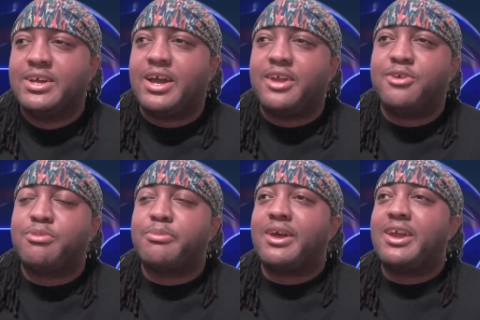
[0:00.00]
I know
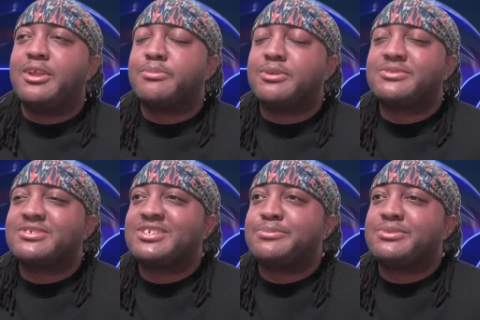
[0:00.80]
people hate it, but I'm
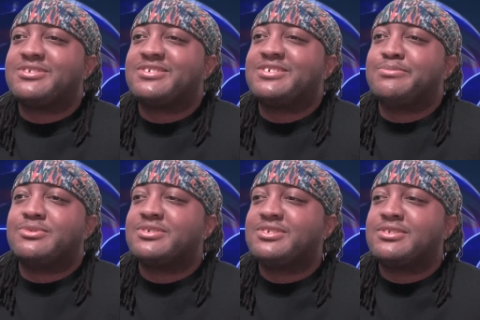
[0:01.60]
just happy to see
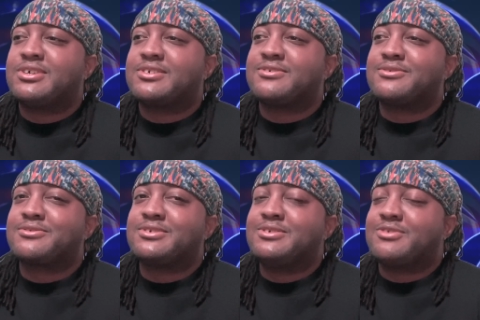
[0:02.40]
more of these characters on
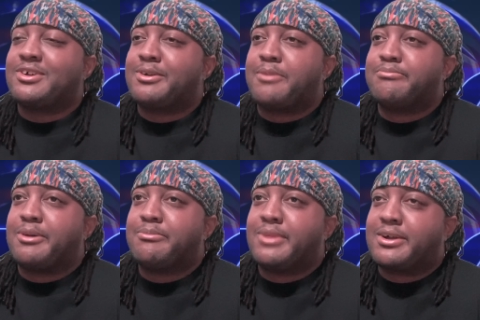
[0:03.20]
screen, so I'm,
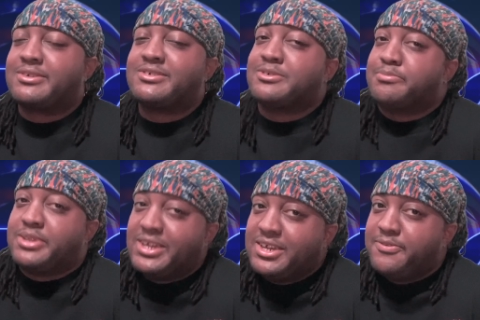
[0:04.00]
I'm not gonna
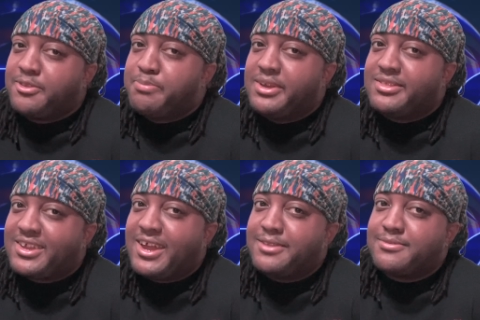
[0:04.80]
complain if it's Big the
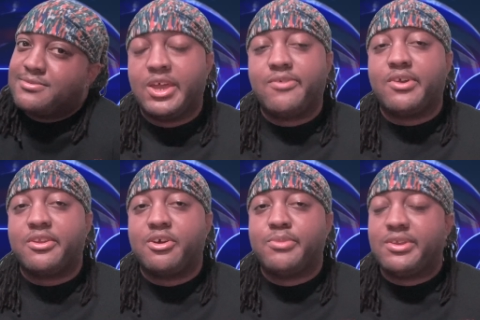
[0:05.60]
Cat. If y'all
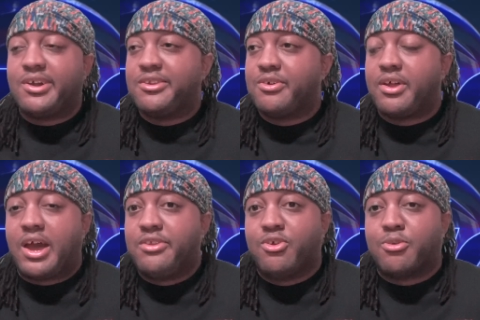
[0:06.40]
know me, y'all know I,
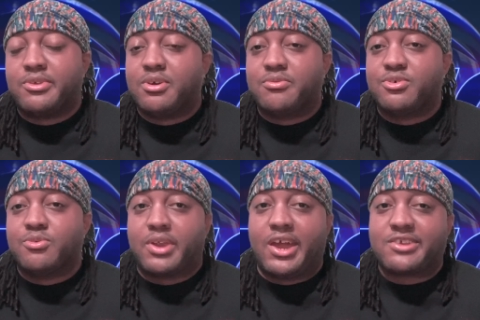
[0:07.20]
I, normally don't do
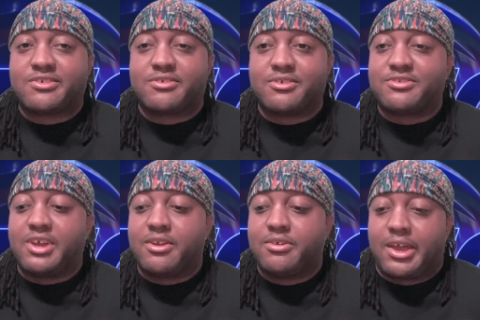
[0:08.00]
reactions on this
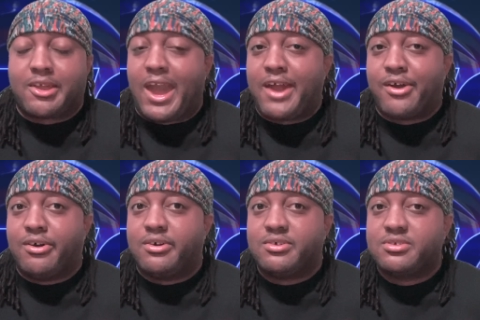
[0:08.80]
channel like at
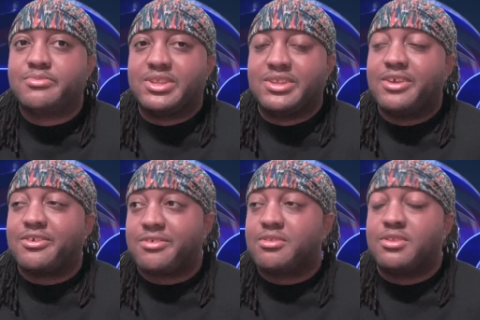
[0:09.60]
all, but
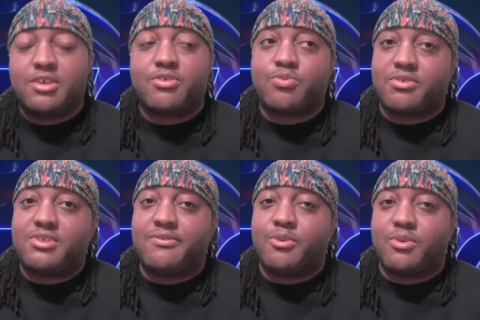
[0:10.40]
this, this was
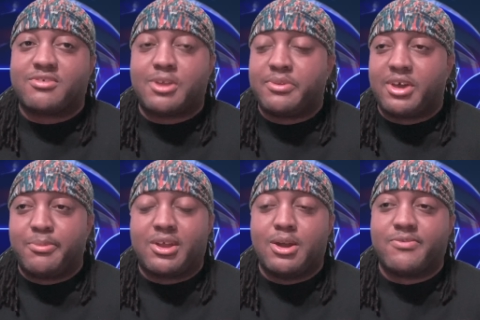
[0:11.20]
definitely worth stepping out of
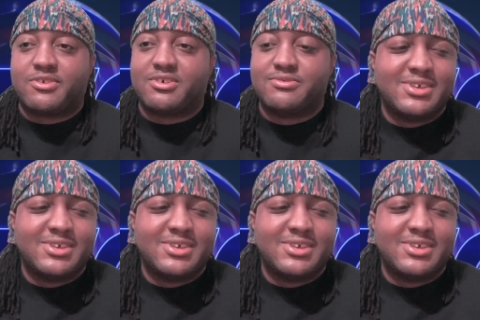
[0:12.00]
my comfort zone.